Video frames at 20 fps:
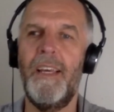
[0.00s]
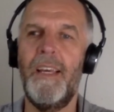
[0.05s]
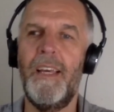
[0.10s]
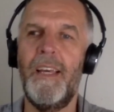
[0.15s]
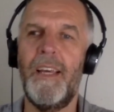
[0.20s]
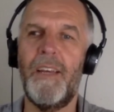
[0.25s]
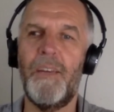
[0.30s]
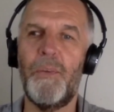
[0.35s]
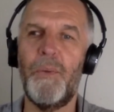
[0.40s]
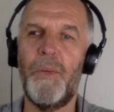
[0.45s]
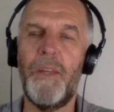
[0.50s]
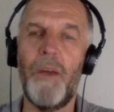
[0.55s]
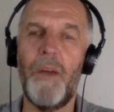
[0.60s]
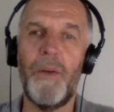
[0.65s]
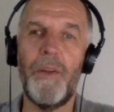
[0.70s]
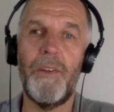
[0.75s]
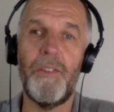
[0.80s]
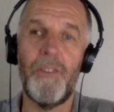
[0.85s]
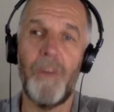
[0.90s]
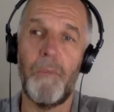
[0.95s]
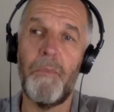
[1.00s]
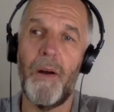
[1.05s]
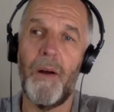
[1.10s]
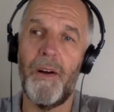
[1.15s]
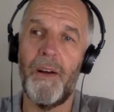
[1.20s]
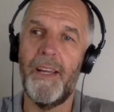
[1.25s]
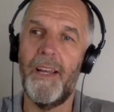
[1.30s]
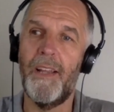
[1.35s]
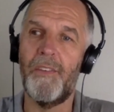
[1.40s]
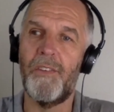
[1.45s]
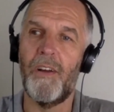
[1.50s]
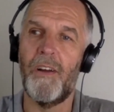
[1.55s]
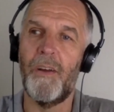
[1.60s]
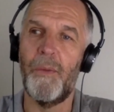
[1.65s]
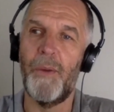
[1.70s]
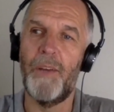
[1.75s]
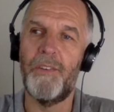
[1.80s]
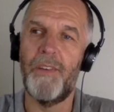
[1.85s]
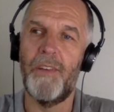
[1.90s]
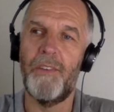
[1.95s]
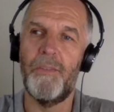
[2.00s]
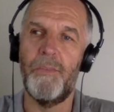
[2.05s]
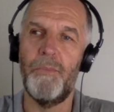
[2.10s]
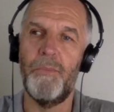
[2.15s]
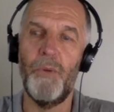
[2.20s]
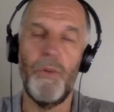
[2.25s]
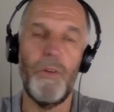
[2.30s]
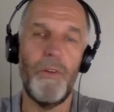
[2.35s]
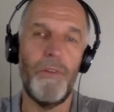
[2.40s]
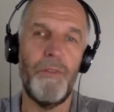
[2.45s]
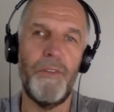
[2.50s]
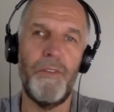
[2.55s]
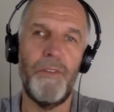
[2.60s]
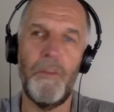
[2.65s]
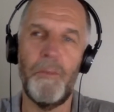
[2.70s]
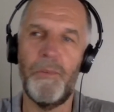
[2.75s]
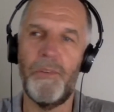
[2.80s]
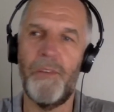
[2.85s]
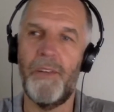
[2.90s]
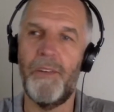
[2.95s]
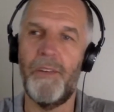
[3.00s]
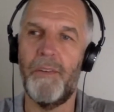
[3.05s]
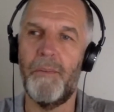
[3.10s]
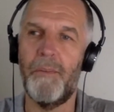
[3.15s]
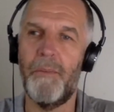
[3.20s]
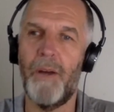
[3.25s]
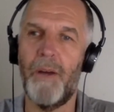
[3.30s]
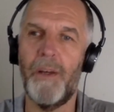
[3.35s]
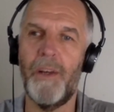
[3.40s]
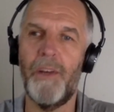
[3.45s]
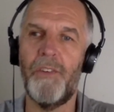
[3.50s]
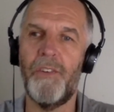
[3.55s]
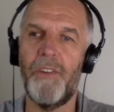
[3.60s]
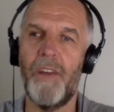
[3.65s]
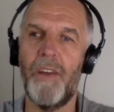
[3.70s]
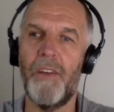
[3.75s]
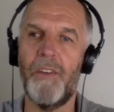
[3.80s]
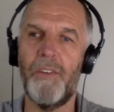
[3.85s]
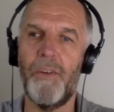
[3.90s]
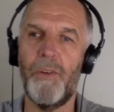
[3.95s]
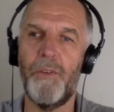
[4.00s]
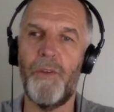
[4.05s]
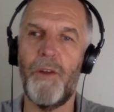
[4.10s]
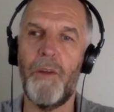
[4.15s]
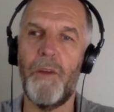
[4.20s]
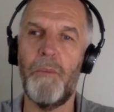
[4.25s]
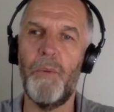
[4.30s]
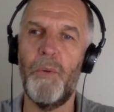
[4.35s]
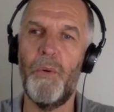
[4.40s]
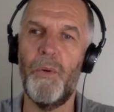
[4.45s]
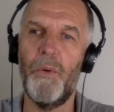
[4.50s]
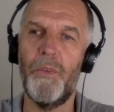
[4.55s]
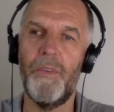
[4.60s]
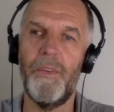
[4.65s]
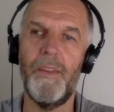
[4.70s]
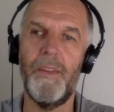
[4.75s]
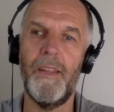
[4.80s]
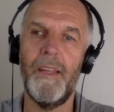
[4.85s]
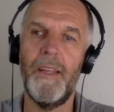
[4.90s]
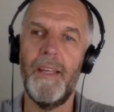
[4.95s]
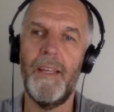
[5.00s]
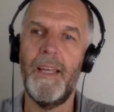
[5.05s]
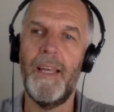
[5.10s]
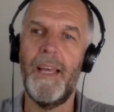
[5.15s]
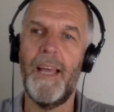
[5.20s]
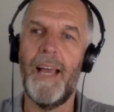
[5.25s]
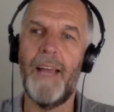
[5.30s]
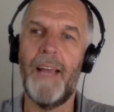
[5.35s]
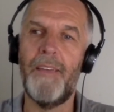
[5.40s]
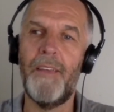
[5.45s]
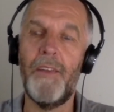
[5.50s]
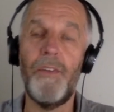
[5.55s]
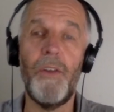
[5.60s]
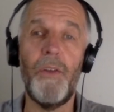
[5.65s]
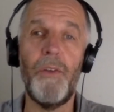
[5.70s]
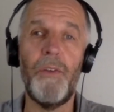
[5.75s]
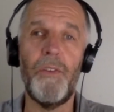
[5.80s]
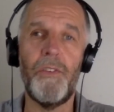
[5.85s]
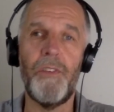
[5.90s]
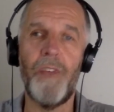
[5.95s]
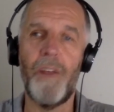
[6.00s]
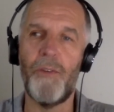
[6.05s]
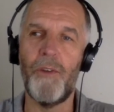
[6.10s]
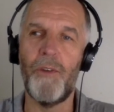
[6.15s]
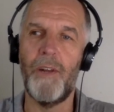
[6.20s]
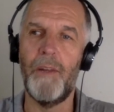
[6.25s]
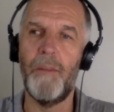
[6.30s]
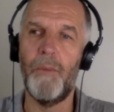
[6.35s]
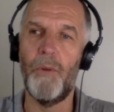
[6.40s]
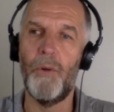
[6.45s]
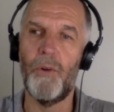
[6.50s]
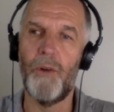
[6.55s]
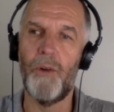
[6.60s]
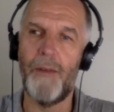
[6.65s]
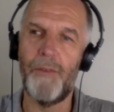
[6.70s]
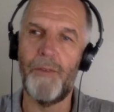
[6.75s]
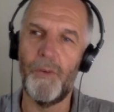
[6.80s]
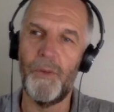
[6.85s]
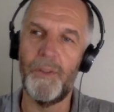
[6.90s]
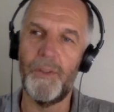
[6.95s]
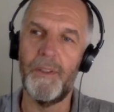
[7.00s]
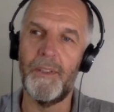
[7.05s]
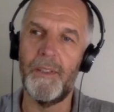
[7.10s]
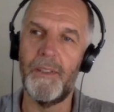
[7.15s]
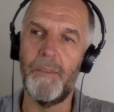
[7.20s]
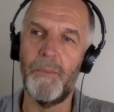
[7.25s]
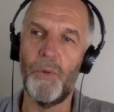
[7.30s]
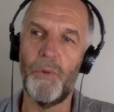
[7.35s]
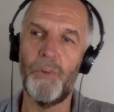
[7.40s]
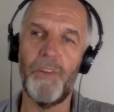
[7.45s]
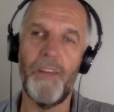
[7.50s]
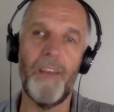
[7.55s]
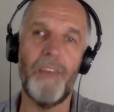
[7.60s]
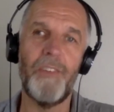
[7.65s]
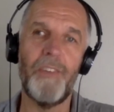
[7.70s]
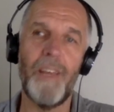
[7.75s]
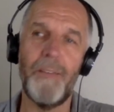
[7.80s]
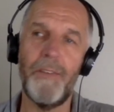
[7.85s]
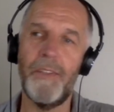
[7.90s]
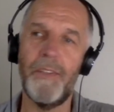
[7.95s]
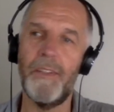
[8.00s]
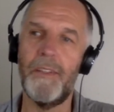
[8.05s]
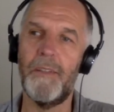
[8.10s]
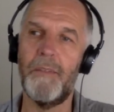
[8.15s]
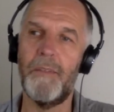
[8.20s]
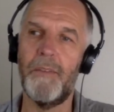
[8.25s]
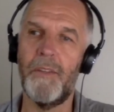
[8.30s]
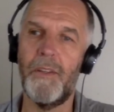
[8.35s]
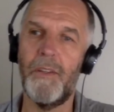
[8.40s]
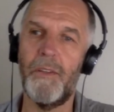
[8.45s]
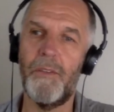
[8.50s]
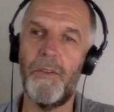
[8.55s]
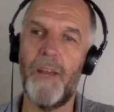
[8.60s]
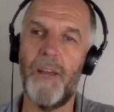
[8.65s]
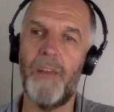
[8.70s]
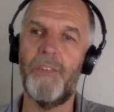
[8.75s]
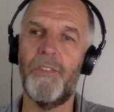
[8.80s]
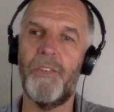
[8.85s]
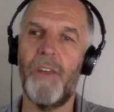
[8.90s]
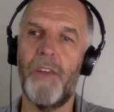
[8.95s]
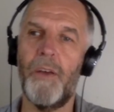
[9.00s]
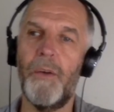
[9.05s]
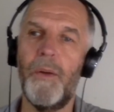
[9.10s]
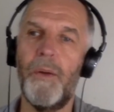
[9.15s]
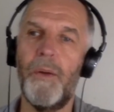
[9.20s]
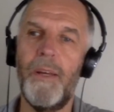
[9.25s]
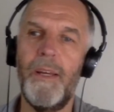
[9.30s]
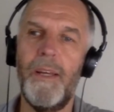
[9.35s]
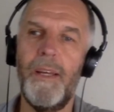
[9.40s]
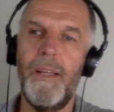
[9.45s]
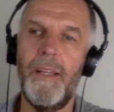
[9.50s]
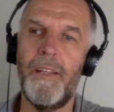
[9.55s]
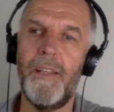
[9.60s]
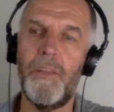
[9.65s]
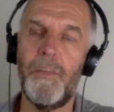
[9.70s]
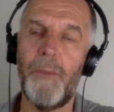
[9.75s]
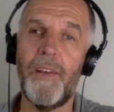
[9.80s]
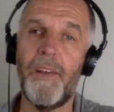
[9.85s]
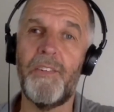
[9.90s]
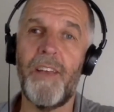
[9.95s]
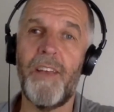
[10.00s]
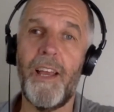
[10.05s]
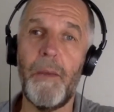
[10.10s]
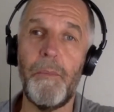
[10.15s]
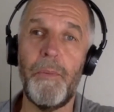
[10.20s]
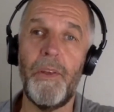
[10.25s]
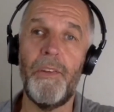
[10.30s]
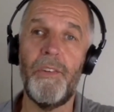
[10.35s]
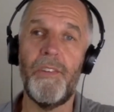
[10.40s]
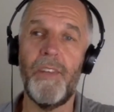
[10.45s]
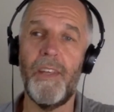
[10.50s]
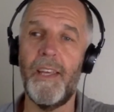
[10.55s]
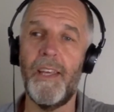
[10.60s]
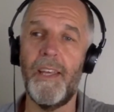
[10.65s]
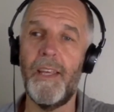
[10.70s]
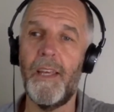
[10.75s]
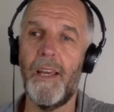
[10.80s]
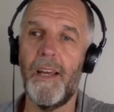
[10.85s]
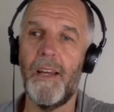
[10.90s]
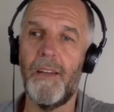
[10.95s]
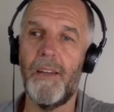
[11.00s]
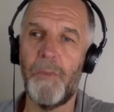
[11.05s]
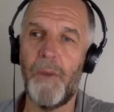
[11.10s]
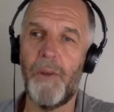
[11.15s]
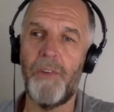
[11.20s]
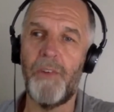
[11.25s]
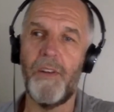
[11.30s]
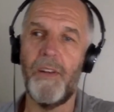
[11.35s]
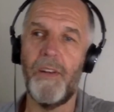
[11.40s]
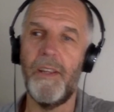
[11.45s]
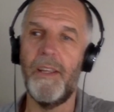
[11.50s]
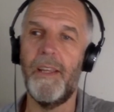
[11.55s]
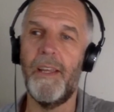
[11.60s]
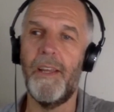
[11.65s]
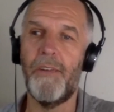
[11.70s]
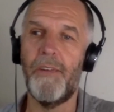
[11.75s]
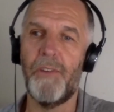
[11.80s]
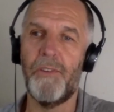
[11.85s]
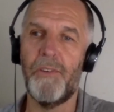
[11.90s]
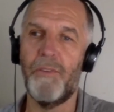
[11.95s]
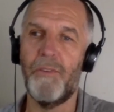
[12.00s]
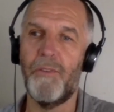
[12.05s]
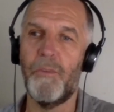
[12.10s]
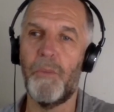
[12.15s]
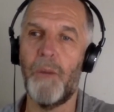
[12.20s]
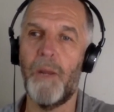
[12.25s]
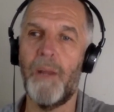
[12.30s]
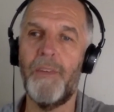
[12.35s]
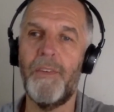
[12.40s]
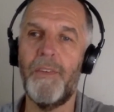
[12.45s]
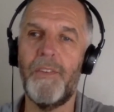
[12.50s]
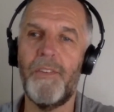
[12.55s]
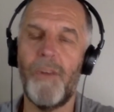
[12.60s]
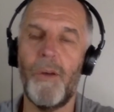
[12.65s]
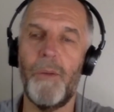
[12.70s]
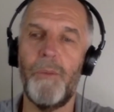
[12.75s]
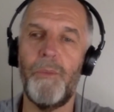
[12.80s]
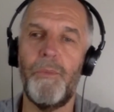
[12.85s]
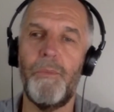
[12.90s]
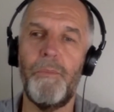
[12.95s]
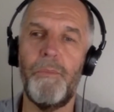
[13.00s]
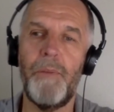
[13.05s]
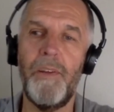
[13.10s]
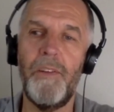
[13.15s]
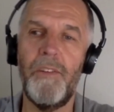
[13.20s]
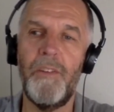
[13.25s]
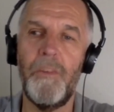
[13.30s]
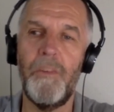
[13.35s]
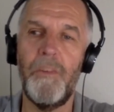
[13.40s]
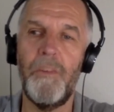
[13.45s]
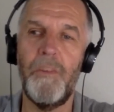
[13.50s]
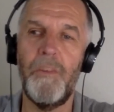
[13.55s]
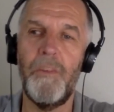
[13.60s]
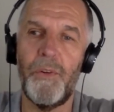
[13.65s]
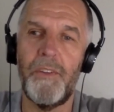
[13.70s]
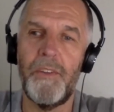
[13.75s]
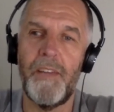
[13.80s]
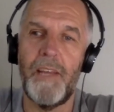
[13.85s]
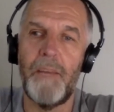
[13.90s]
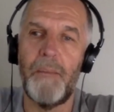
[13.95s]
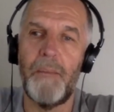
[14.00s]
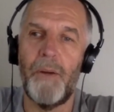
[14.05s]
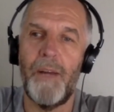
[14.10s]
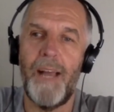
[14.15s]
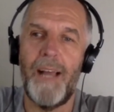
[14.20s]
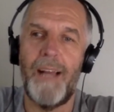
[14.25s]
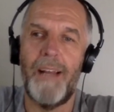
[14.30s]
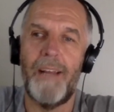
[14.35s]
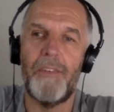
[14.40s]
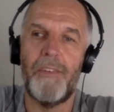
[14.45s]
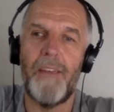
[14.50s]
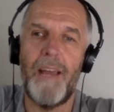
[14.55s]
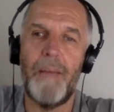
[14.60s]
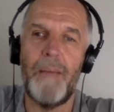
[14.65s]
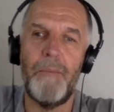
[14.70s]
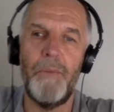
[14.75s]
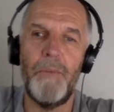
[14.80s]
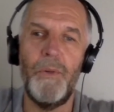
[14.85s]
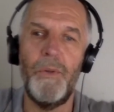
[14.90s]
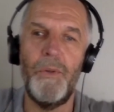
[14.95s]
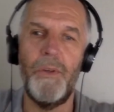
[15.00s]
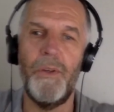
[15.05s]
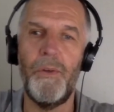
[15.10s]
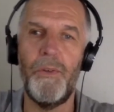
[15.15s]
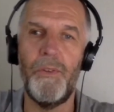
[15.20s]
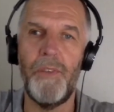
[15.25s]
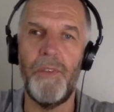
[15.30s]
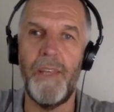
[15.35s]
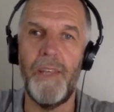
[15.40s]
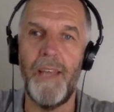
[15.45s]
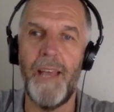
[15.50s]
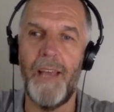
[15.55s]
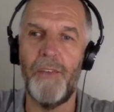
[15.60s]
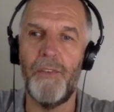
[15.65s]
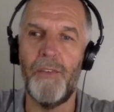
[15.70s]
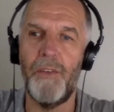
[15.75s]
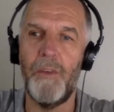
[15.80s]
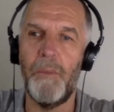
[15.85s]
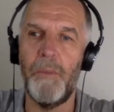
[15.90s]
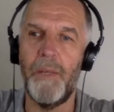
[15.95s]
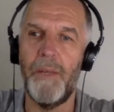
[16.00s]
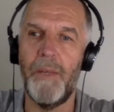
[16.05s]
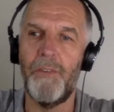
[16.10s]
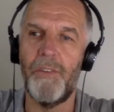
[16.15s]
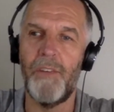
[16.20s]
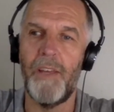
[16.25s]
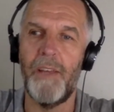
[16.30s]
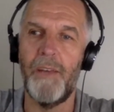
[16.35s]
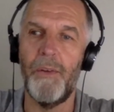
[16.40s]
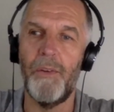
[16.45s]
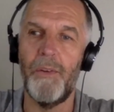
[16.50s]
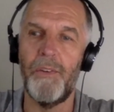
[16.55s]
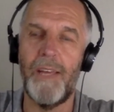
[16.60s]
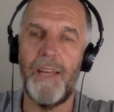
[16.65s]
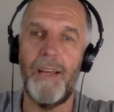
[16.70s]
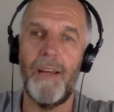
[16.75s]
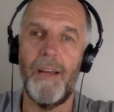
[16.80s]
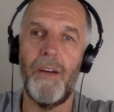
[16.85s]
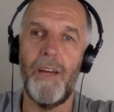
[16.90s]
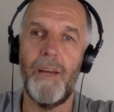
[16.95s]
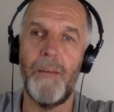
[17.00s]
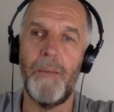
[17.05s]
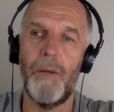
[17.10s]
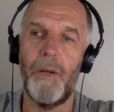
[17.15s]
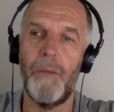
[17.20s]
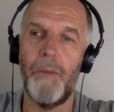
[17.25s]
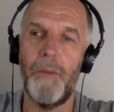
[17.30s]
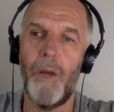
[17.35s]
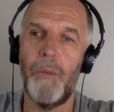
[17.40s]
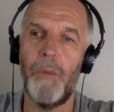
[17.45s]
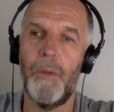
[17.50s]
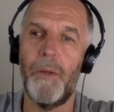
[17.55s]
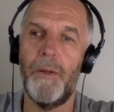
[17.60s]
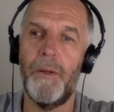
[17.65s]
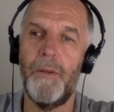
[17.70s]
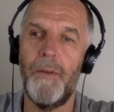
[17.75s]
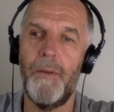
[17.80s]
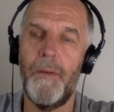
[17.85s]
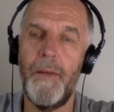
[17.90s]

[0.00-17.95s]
As we know, in some markets, iOS has more than 50% market share, so it's very important. And these users are generally more affluent and more tech savvy than the rest. So this makes ABC especially interesting for brands. So I'm pleased to be joined today by Alex Cambell, who's the SVP of Sales at IMImobile.